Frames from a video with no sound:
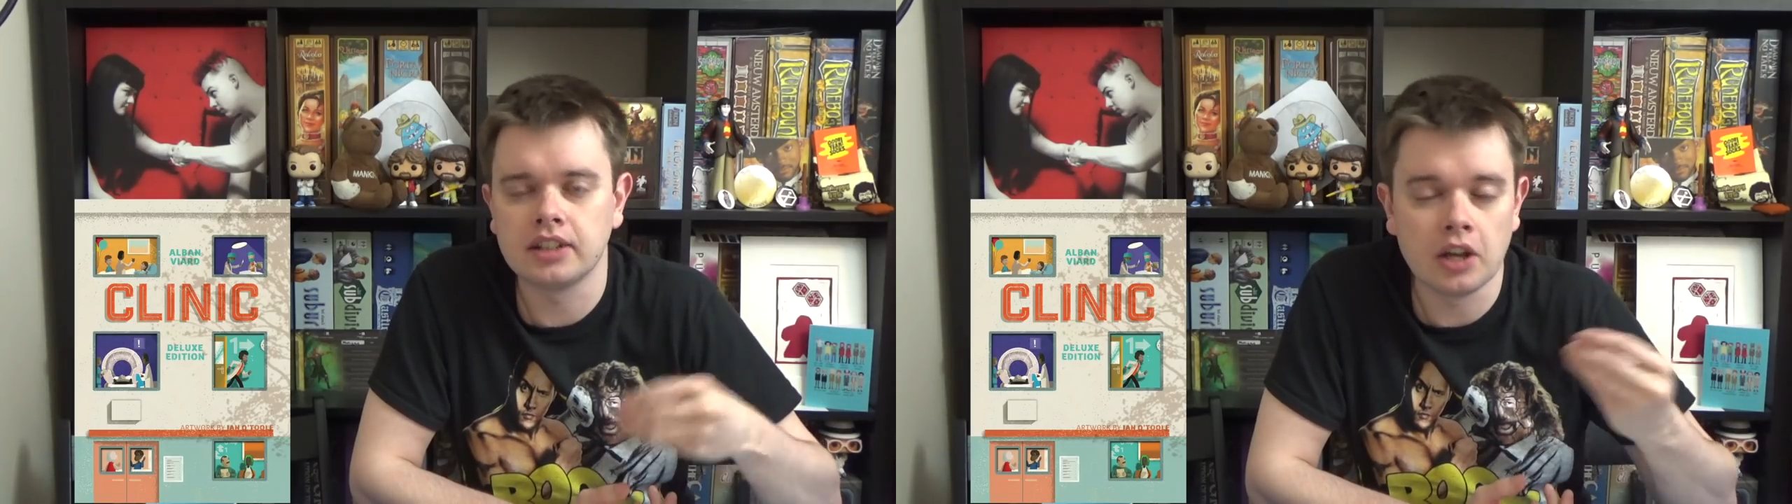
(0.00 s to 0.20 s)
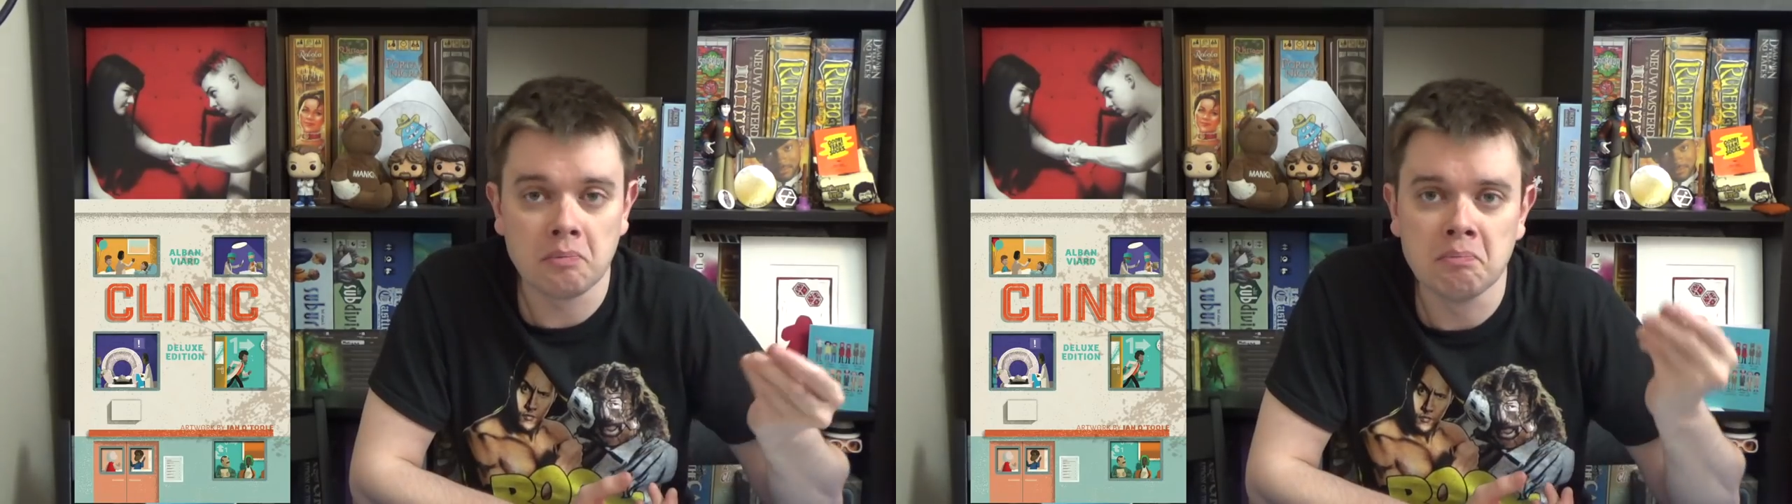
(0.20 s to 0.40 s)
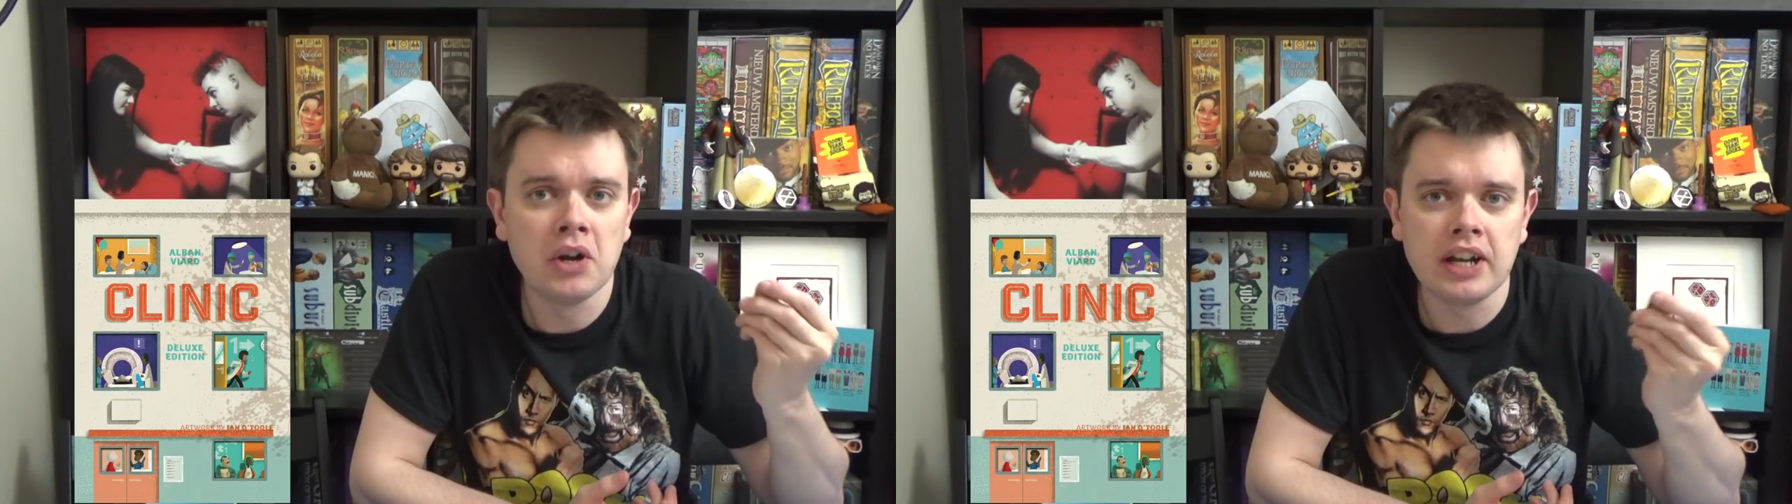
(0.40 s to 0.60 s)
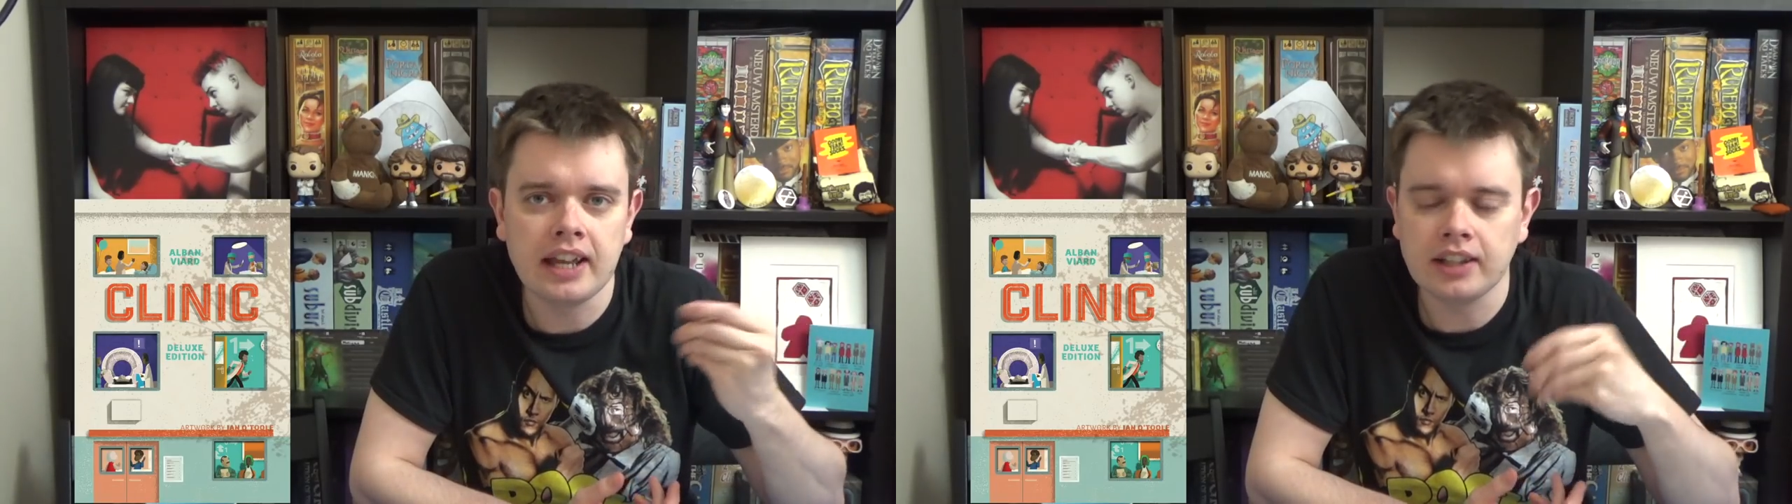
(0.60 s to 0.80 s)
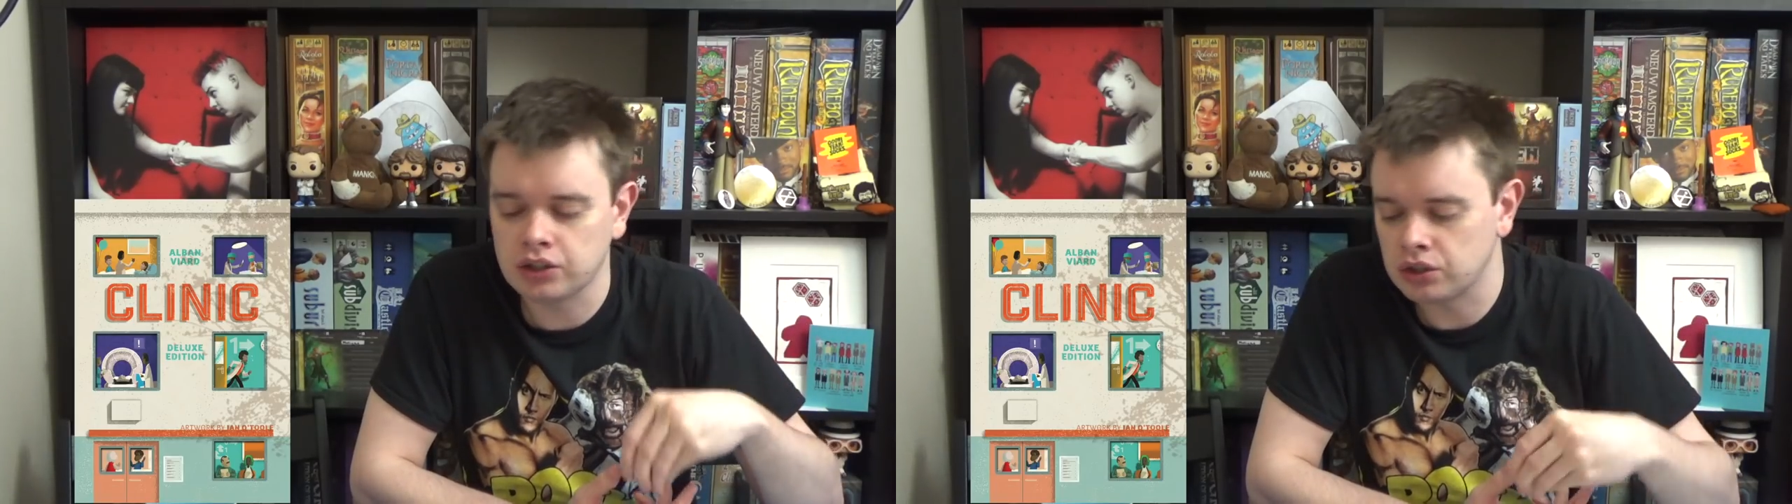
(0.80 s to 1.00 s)
you know,
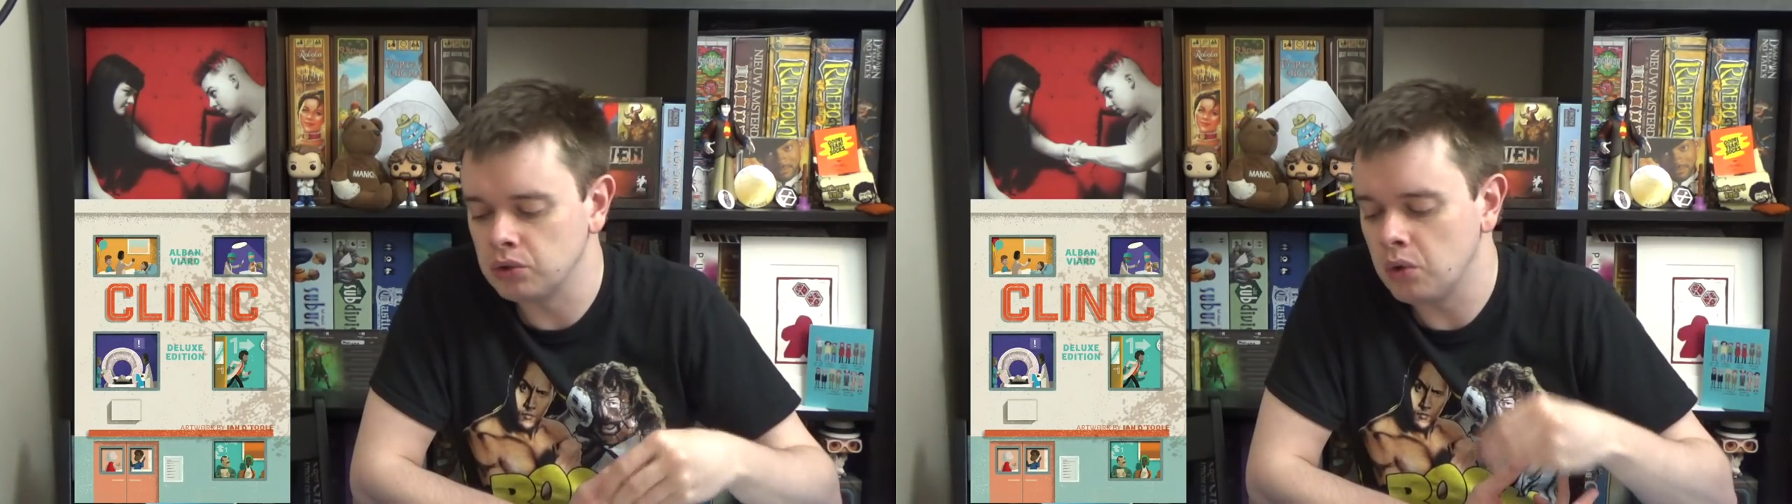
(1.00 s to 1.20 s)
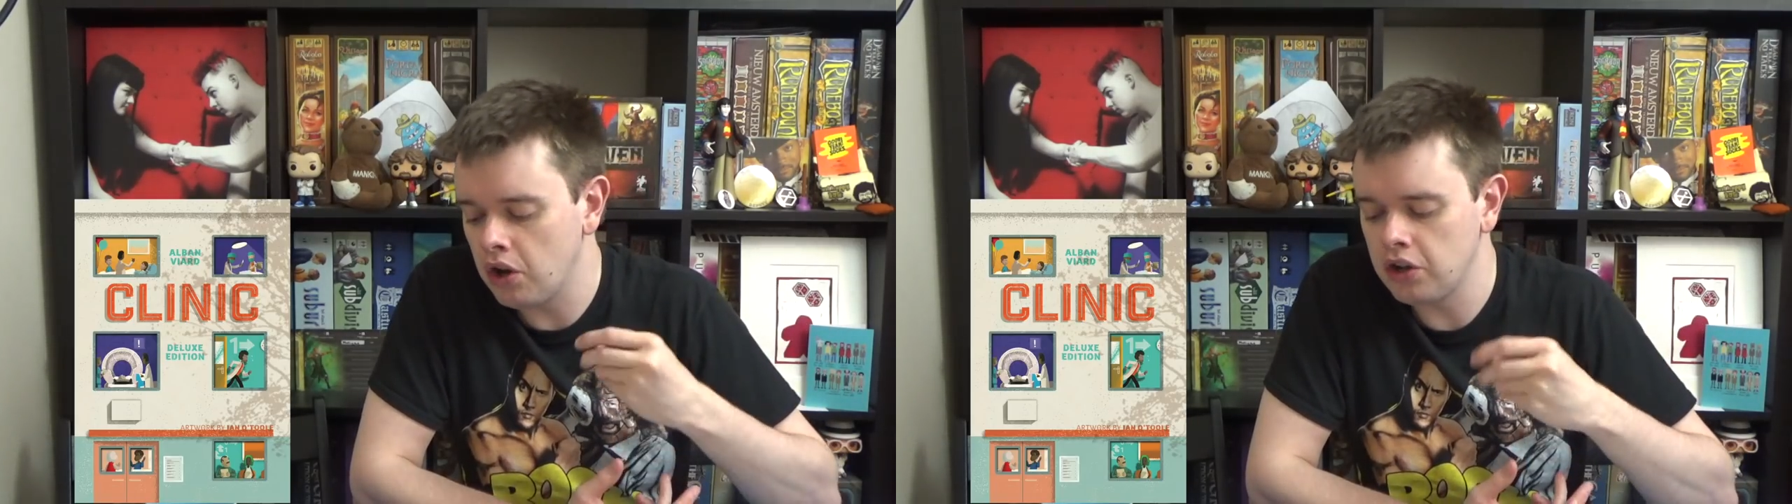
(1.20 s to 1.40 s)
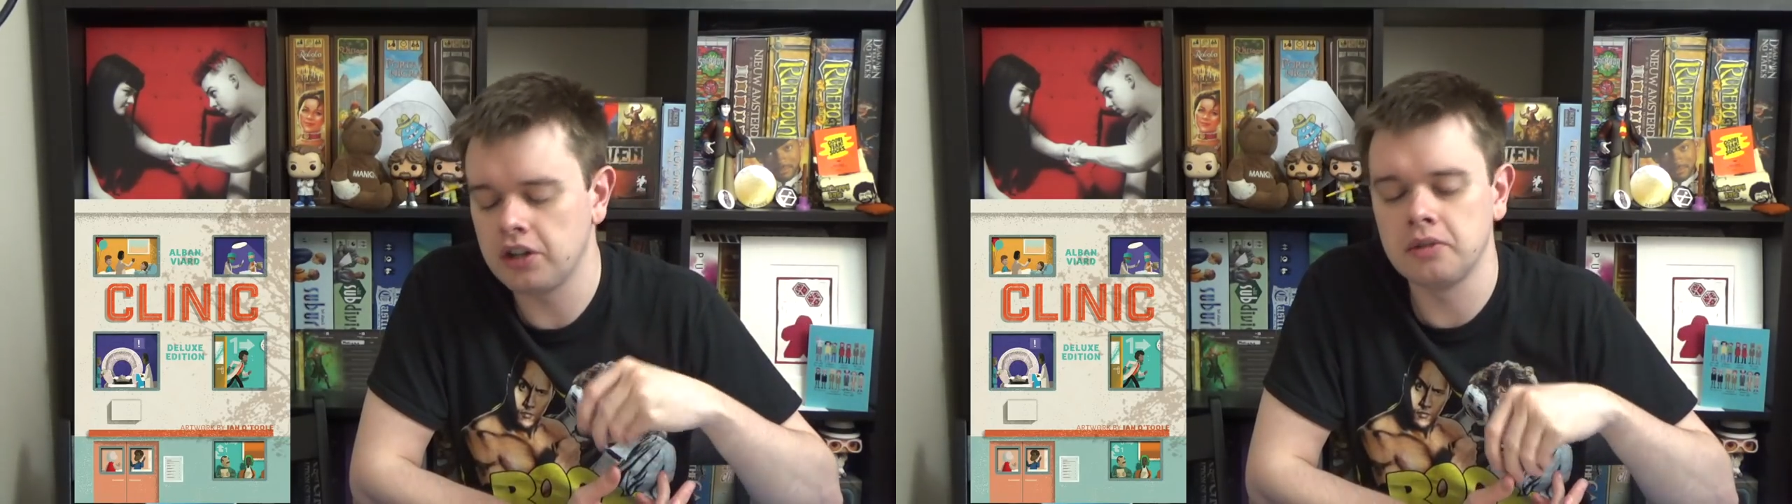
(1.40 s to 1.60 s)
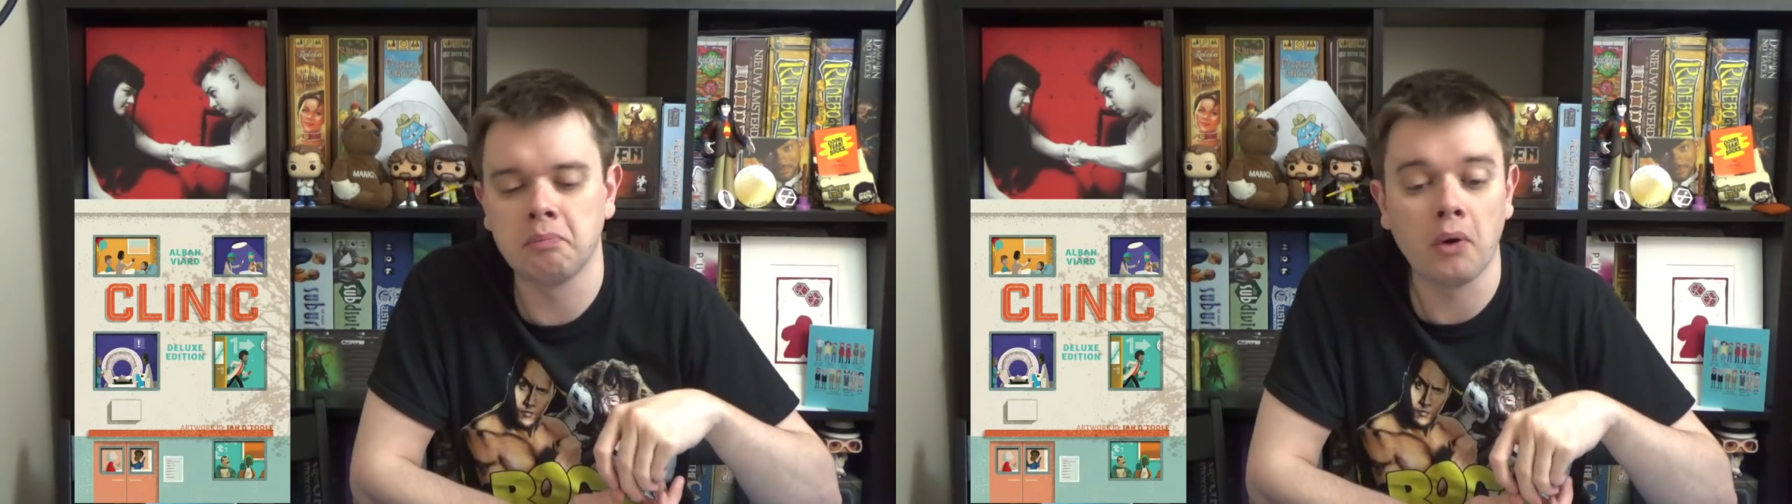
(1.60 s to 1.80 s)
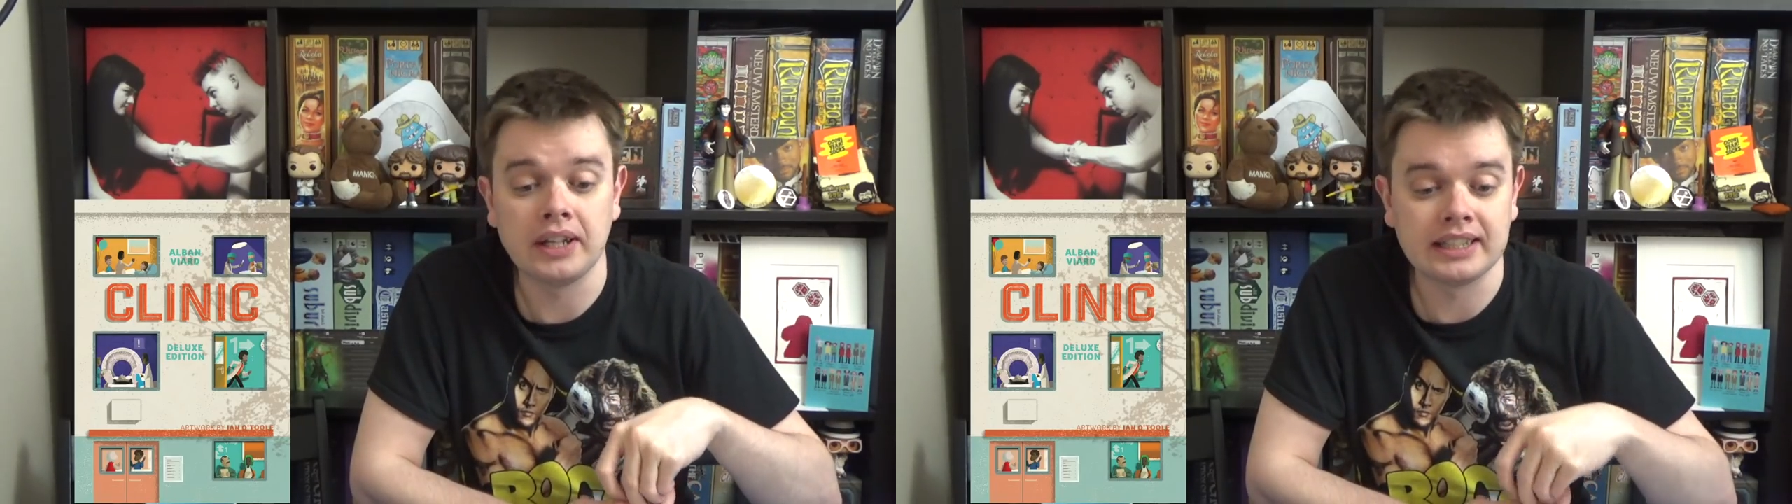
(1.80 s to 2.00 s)
money to earn
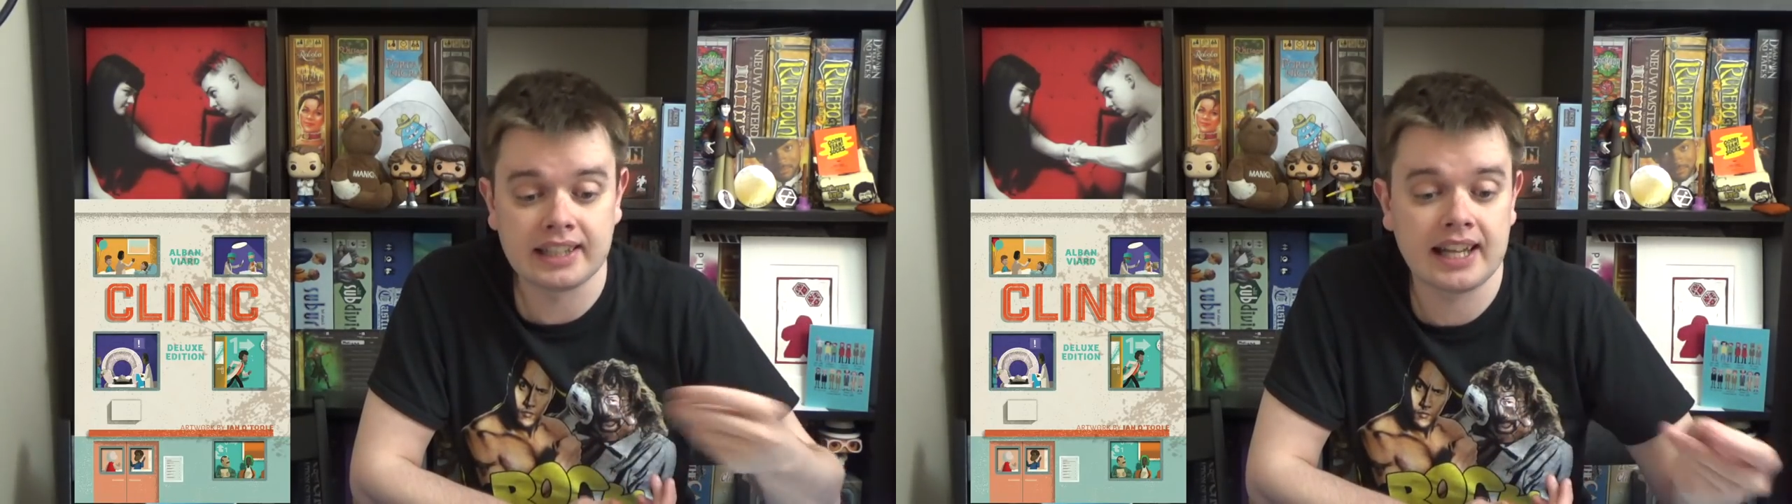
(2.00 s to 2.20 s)
points.